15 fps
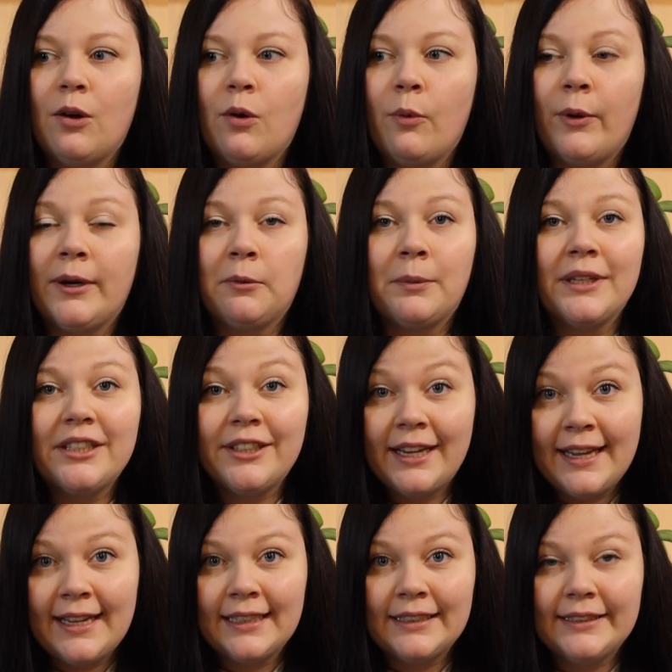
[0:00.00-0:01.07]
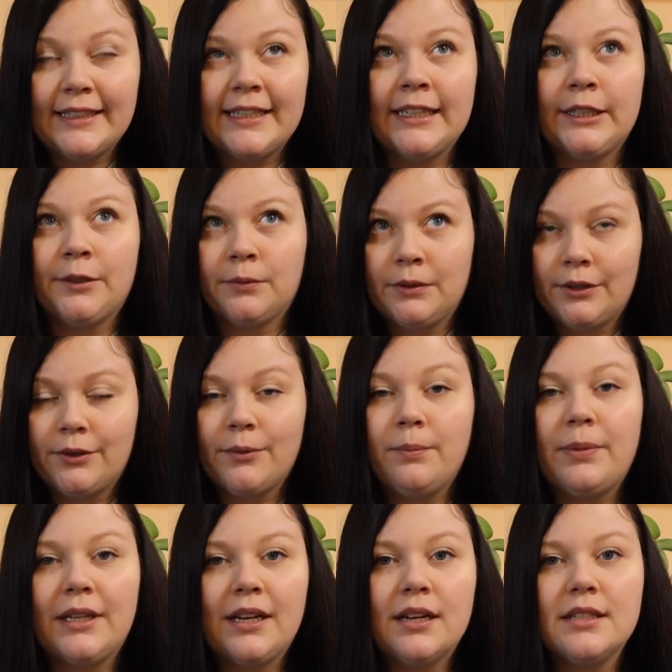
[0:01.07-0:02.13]
when winter hit, it grew
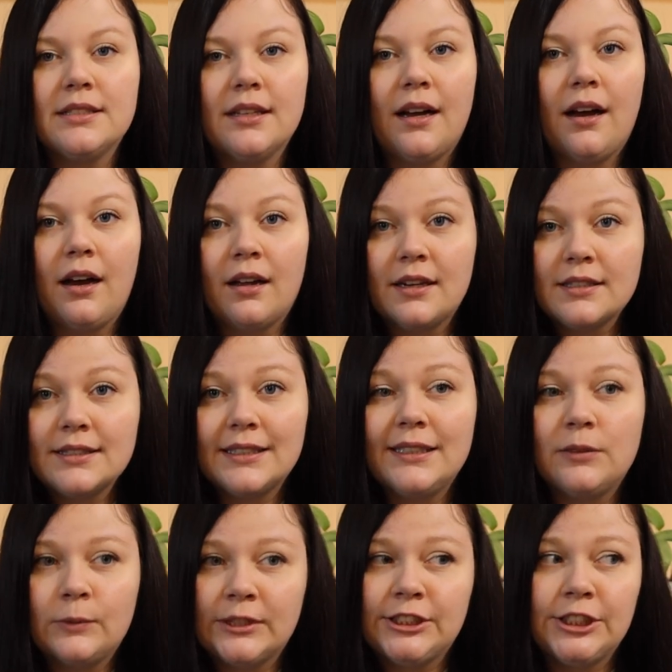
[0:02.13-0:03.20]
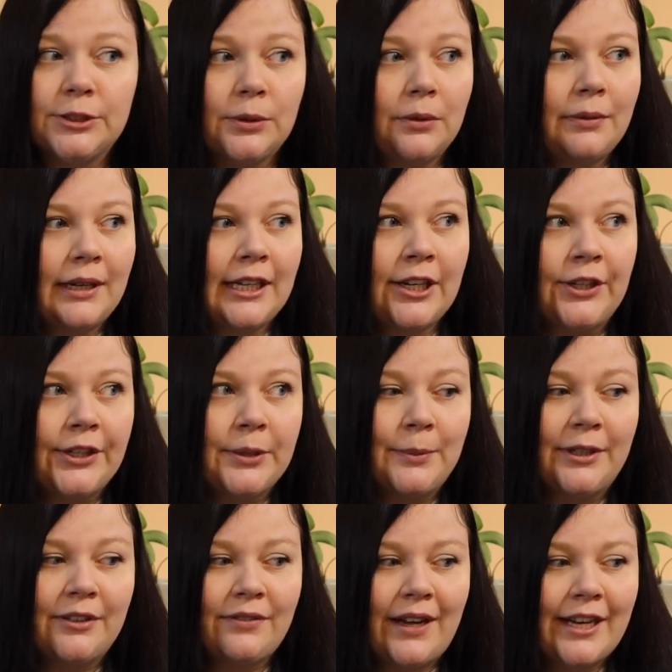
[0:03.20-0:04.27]
because honestly, in winter, we're running our
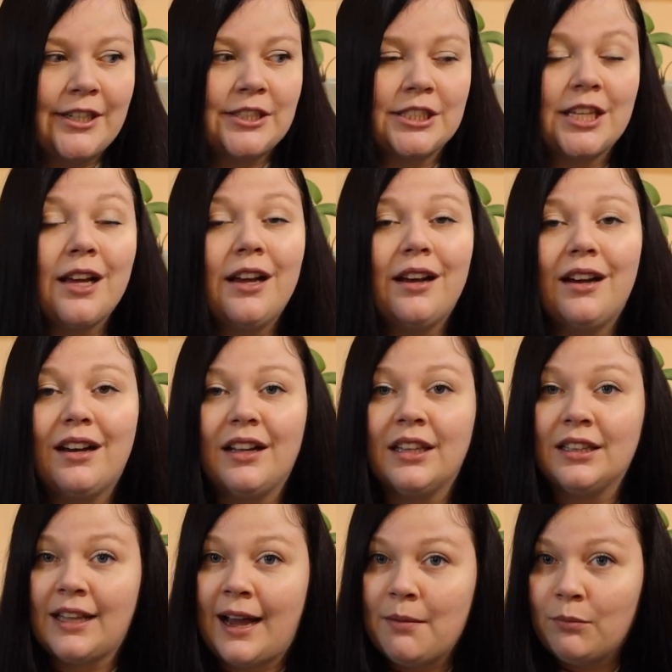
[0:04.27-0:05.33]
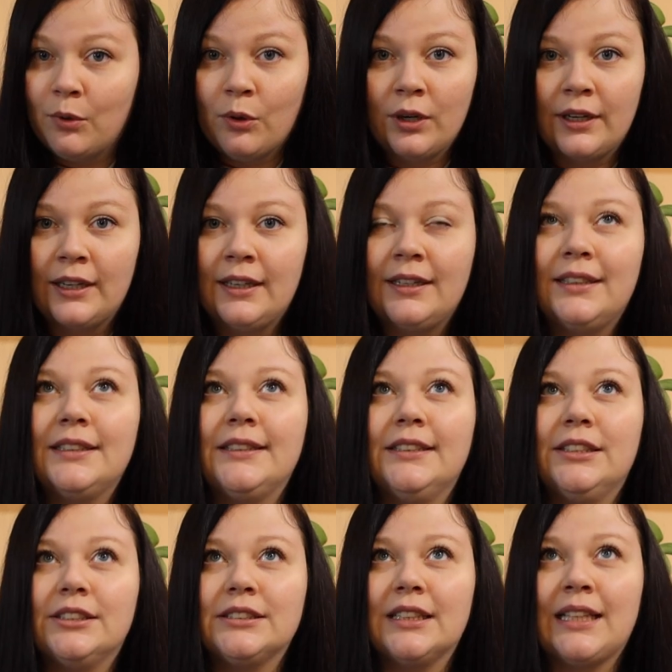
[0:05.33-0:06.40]
humidifiers a lot more.
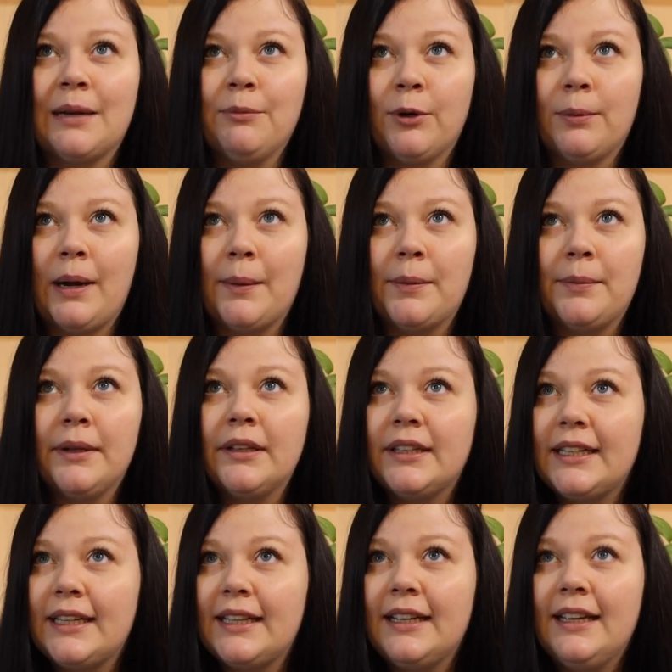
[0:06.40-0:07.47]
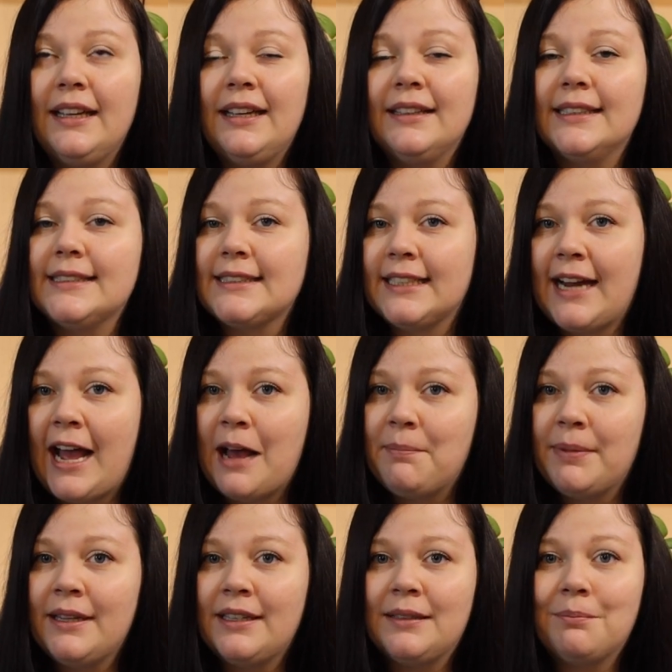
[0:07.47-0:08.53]
There's a lot more probability this could
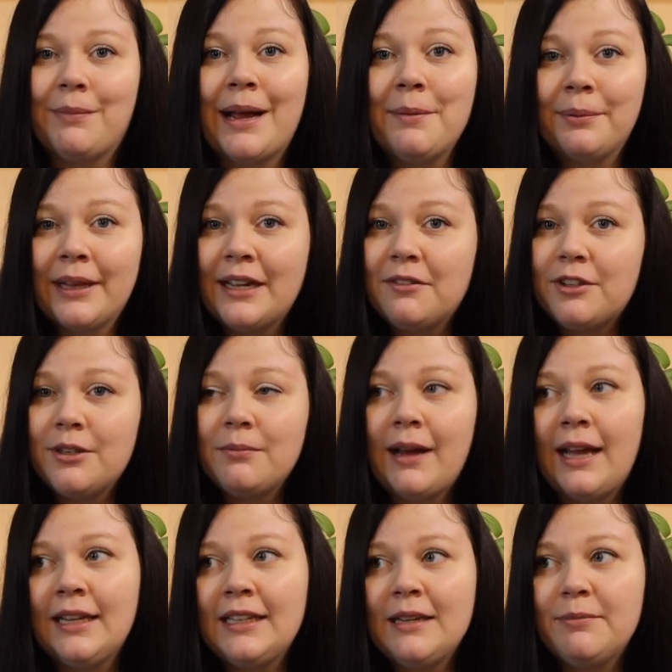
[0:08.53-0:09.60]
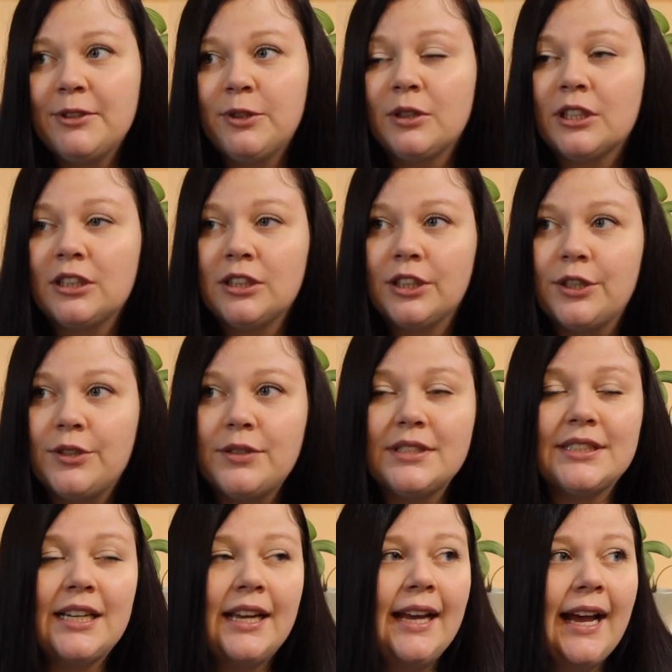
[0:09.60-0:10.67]
happen. My plant room, I keep the door
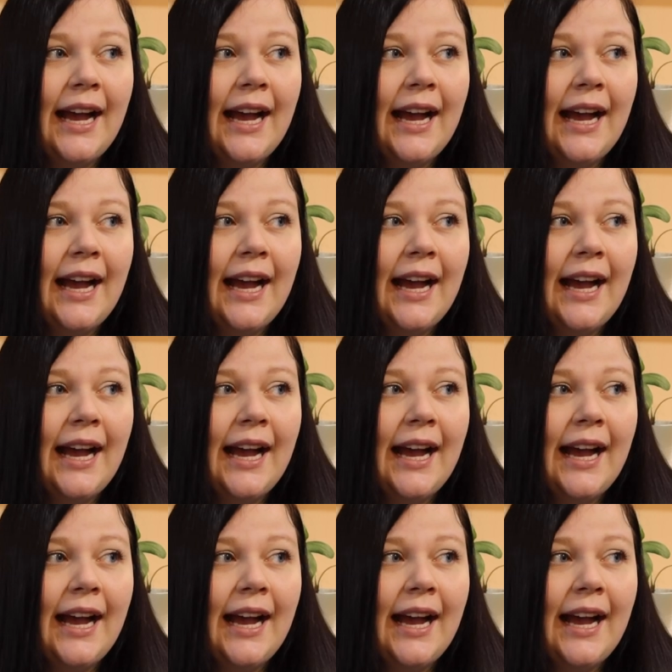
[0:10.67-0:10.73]
closed.